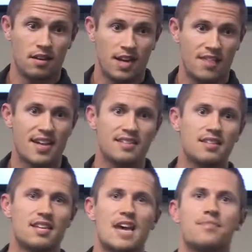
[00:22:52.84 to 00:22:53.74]
and that's
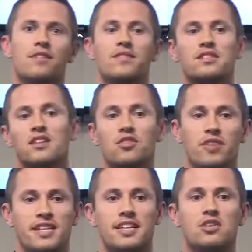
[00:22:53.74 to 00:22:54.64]
the type of the sun
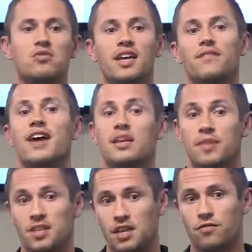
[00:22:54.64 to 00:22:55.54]
rays that you get
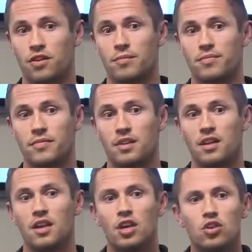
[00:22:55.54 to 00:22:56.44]
vitamin D from.
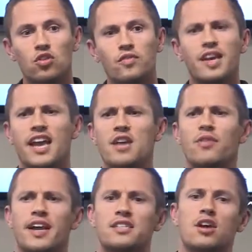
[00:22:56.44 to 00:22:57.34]
UVA
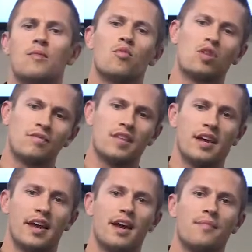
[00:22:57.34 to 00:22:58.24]
rays are more of
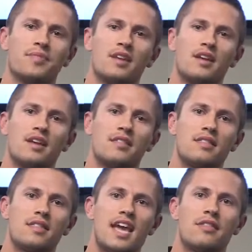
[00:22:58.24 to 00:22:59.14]
the,
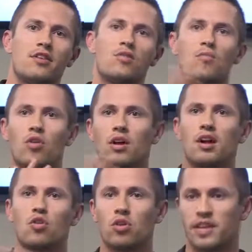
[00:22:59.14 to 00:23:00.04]
they're
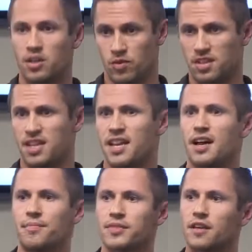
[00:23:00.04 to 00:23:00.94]
more correlated with the
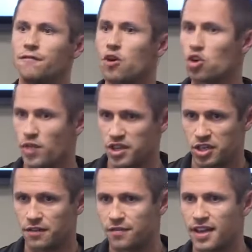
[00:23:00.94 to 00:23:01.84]

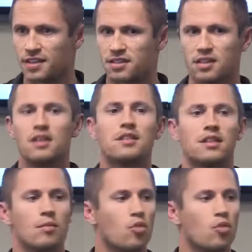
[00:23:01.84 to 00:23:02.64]
photoaging effects, the